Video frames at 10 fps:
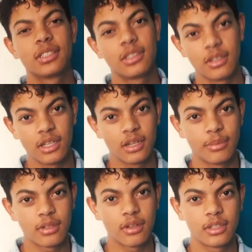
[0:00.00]
it's not
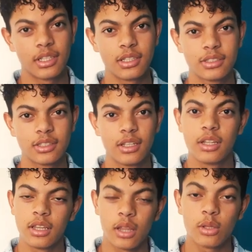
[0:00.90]
edible contents.
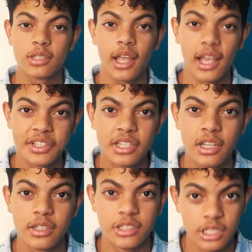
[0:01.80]
That was actually
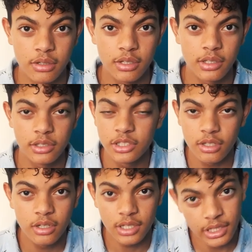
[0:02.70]
a joke. You
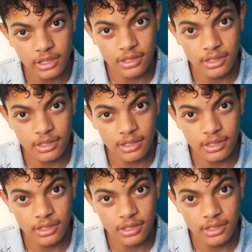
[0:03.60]
shouldn't eat